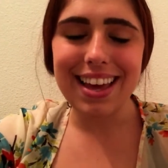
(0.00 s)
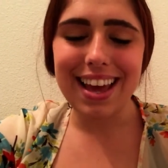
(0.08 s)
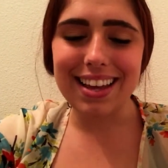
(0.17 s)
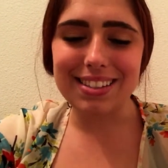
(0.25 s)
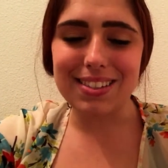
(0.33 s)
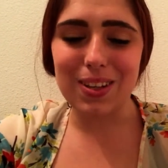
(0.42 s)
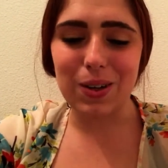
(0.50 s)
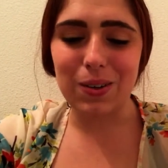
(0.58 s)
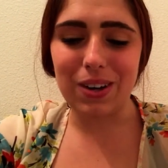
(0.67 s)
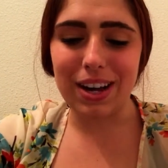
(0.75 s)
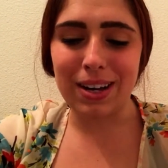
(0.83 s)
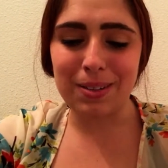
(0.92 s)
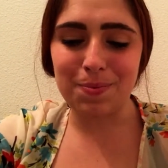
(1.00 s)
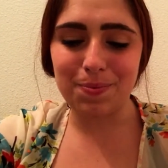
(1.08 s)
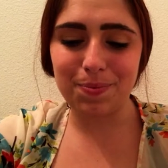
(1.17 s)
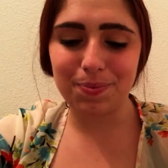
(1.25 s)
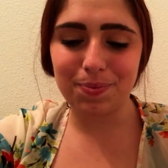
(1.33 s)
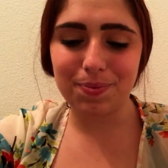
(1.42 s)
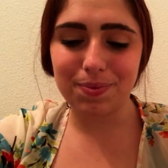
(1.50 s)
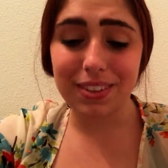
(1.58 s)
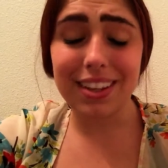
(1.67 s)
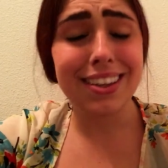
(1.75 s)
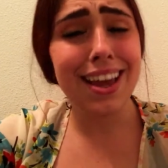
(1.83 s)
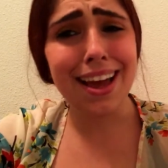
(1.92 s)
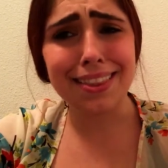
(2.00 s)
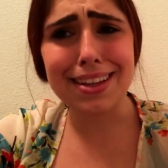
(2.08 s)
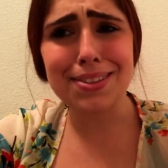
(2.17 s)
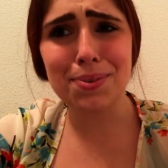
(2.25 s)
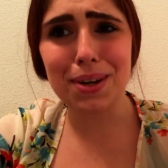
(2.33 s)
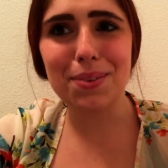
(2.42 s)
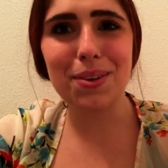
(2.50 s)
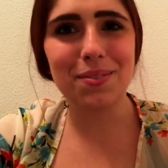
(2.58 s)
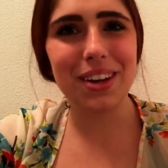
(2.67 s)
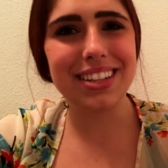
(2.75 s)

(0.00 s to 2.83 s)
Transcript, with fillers: And so, um, yeah, that's what I want